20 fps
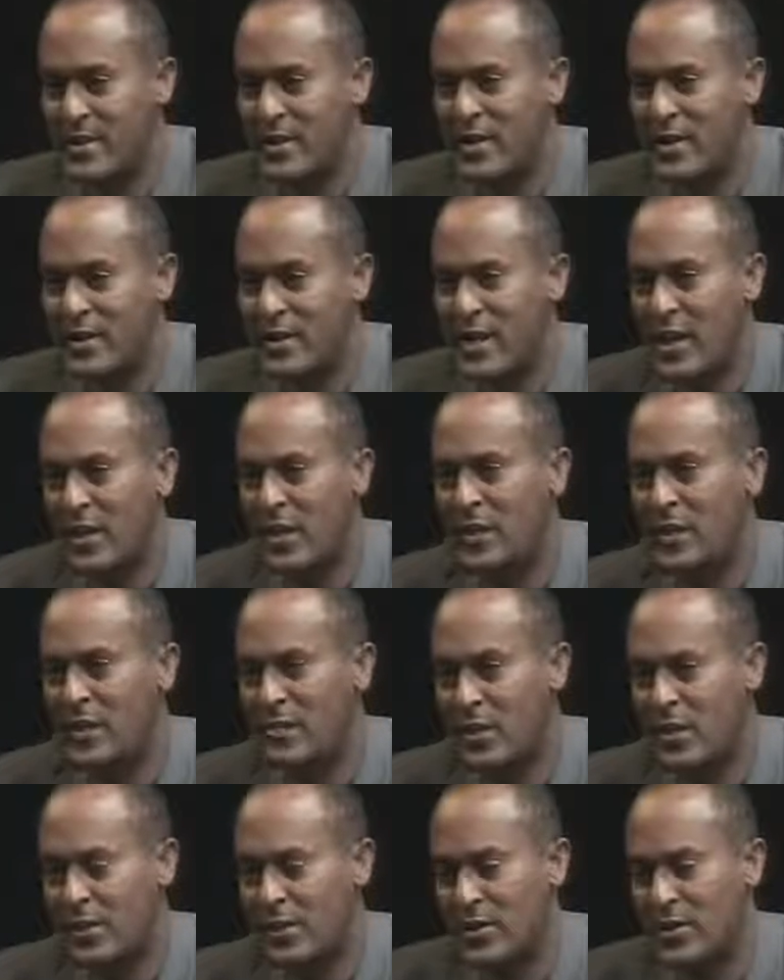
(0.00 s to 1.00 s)
dictated
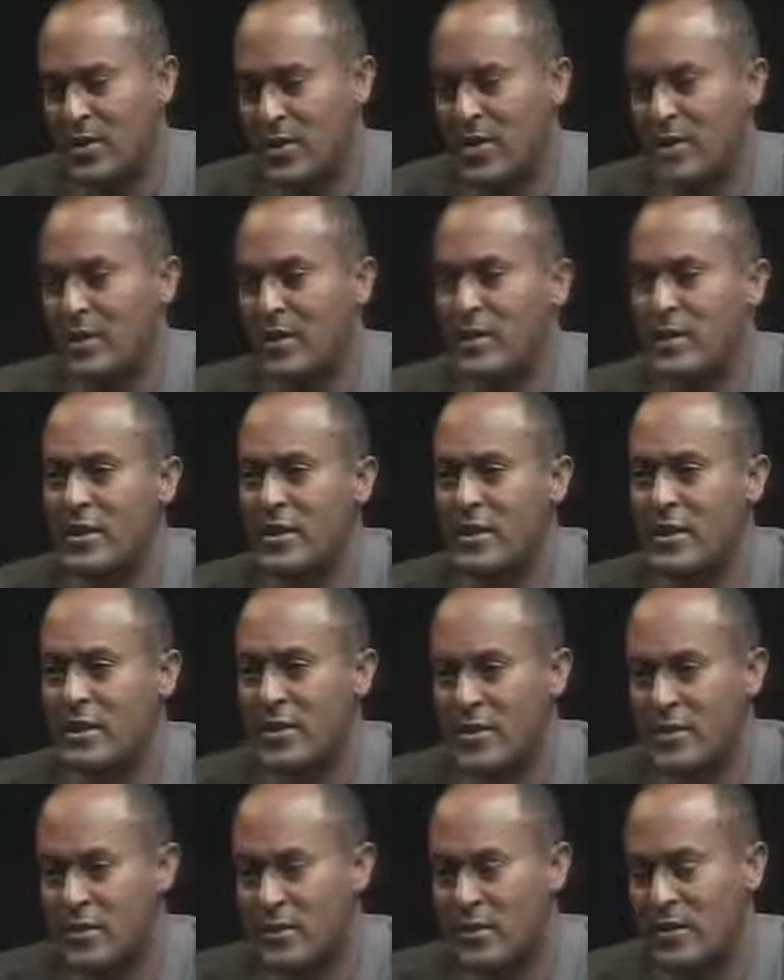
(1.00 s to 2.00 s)
by the
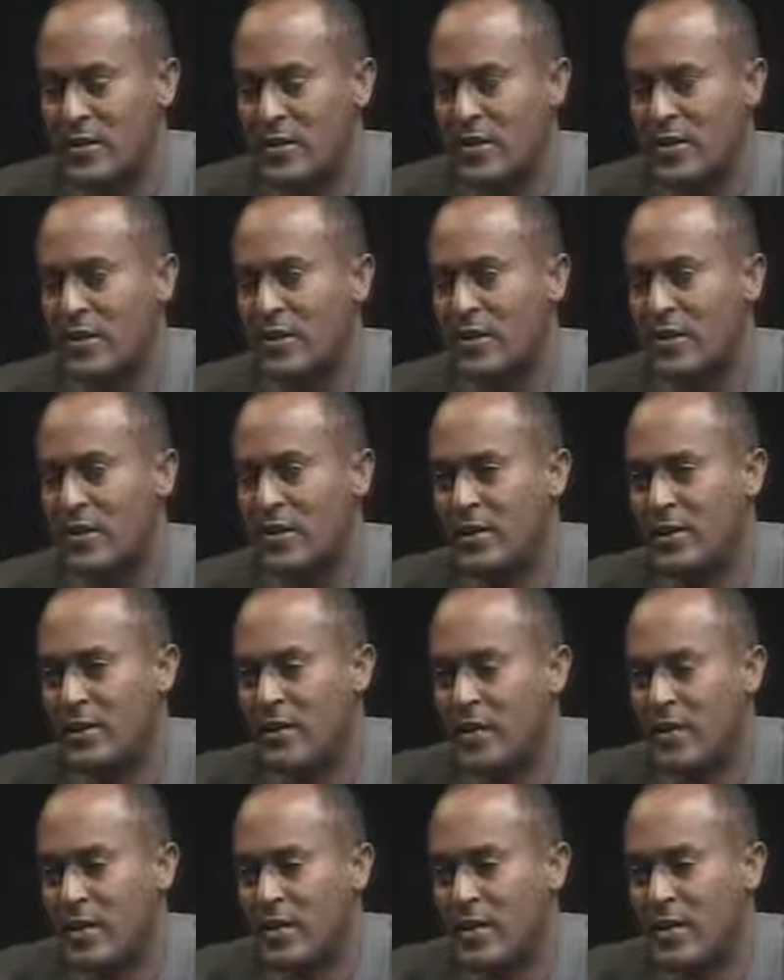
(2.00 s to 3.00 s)
realities in the
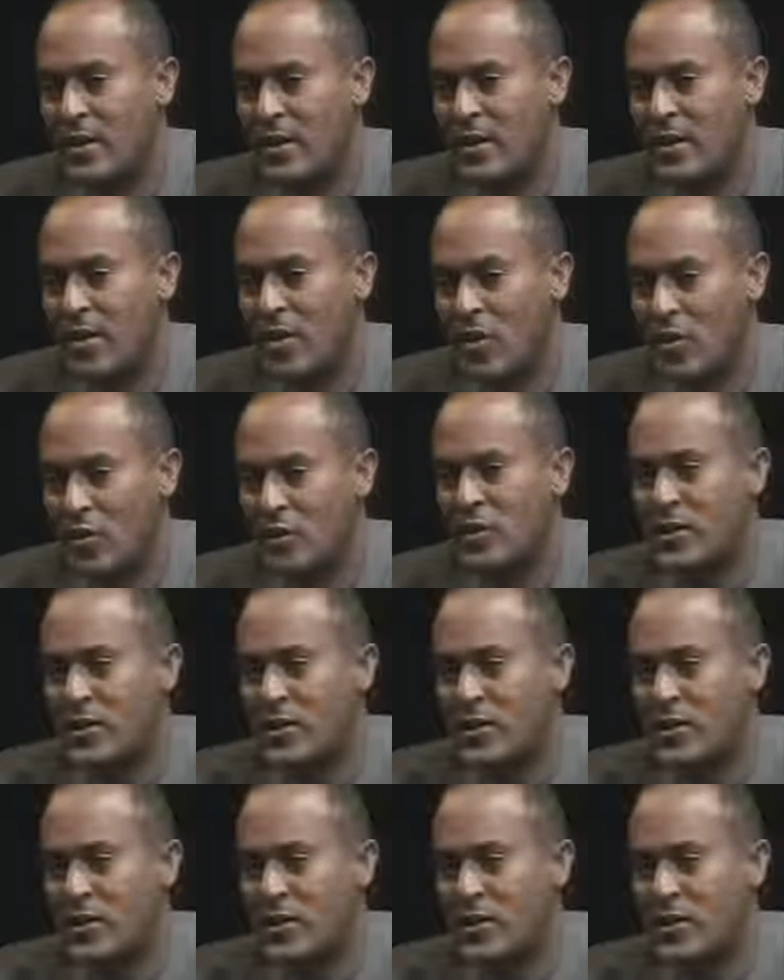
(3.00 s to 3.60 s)
host